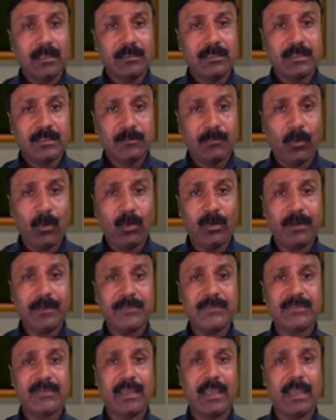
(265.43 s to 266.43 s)
The
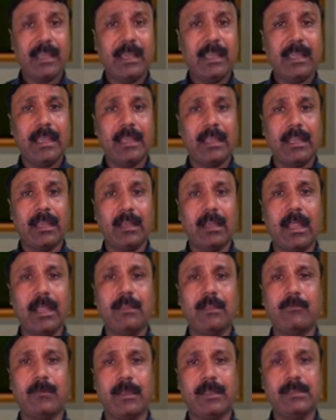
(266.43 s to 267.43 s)
spoken skill in a
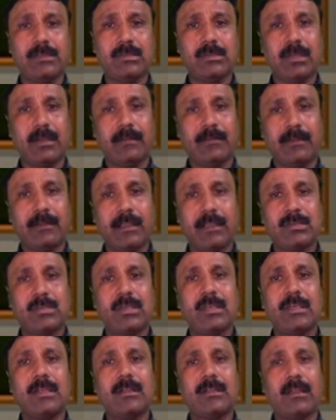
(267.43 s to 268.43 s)
language
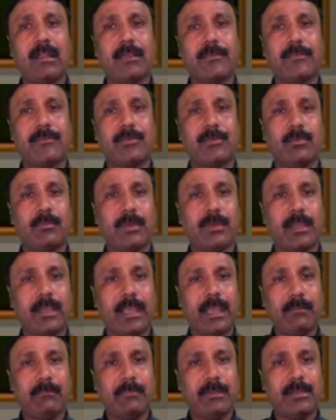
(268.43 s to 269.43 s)
teaching classroom
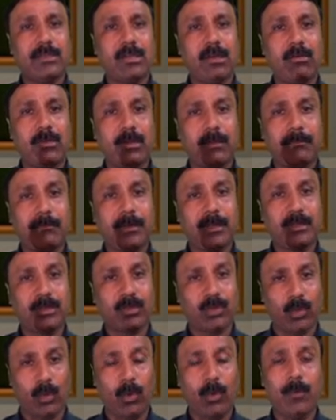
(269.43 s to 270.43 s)
can be developed
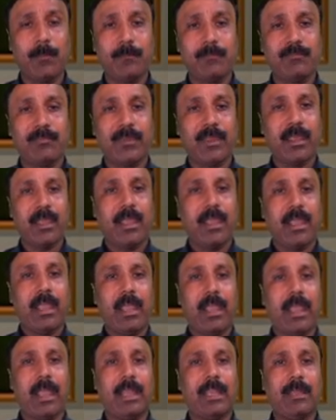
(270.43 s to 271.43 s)
through
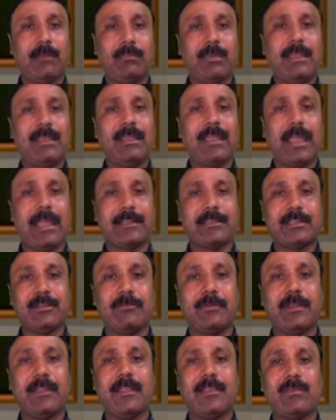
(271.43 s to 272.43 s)
enabling
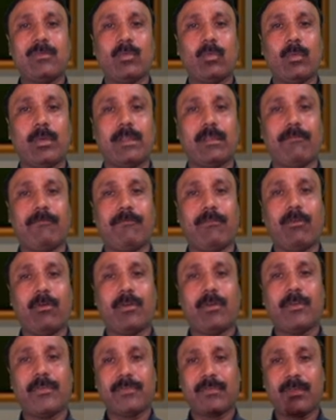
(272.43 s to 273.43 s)
activities with a
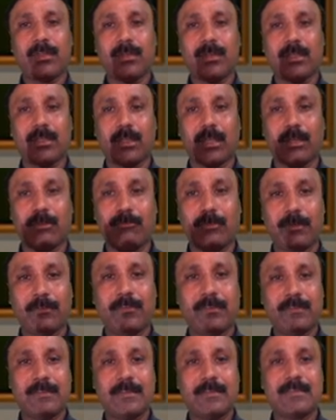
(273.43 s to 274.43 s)
focus on
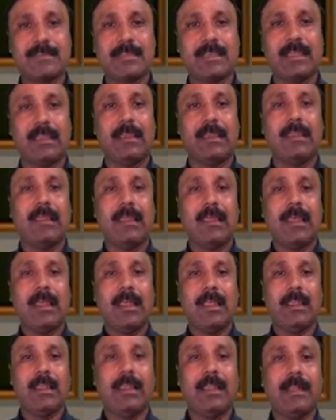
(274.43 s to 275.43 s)
conversation skill
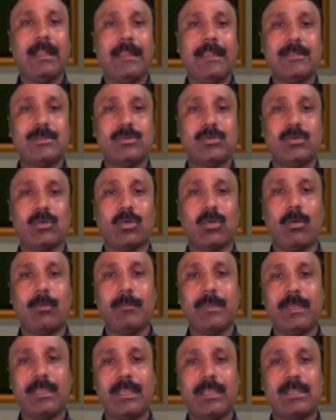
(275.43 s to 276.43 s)
leading to
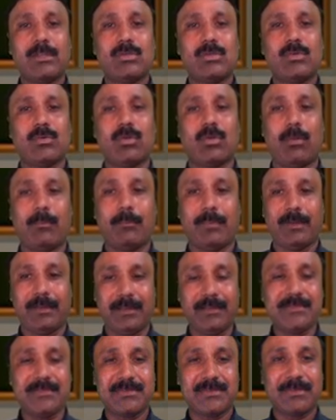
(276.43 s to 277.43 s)
communicative
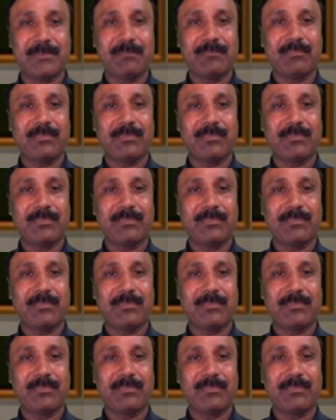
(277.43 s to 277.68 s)
competence,